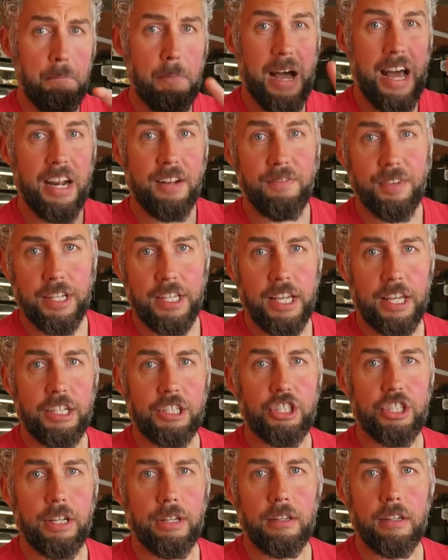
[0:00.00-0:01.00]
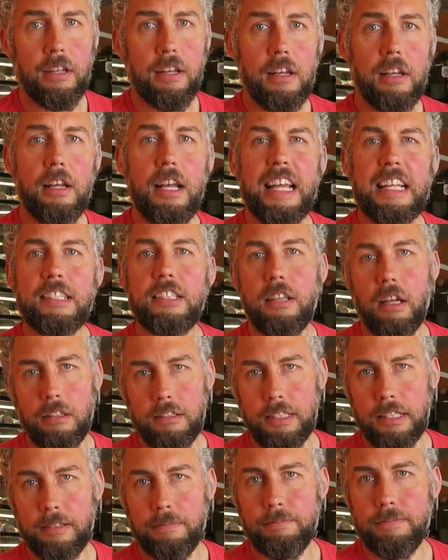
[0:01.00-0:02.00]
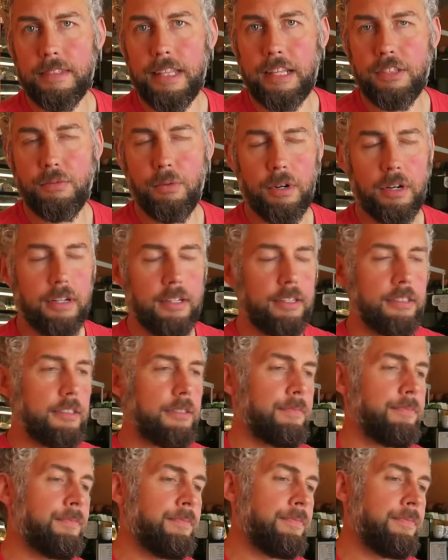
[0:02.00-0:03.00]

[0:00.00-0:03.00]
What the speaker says: modification. Insulting. That's what it is.